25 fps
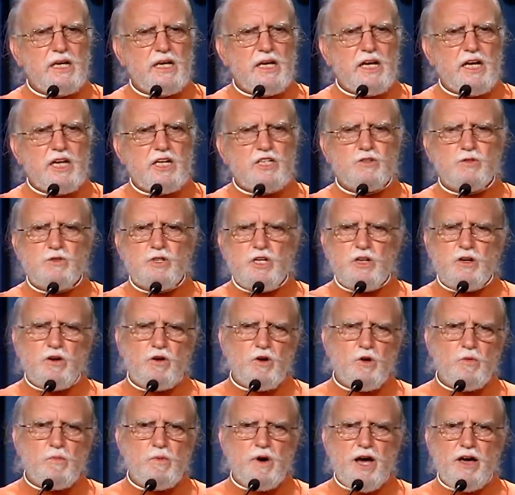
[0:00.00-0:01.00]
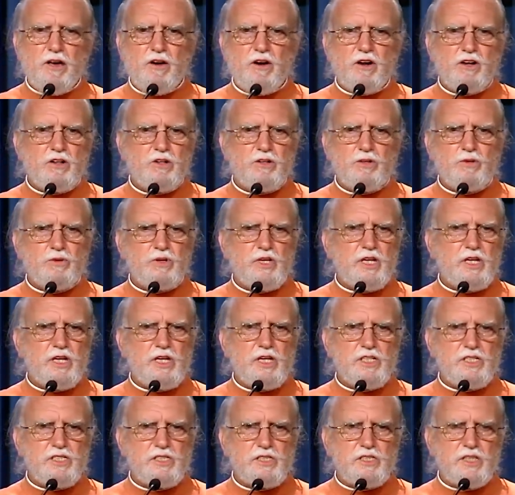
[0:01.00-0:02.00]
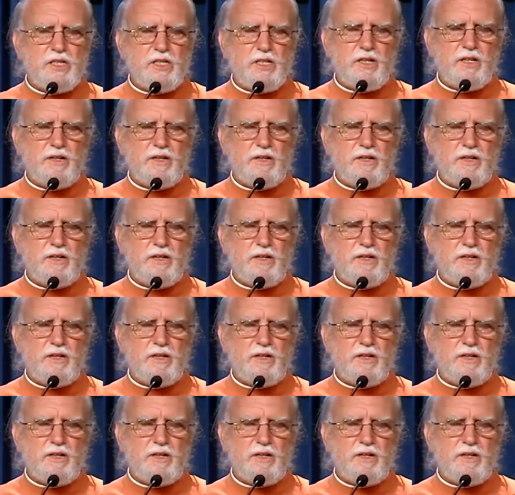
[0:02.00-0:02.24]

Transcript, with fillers: as we go about our duties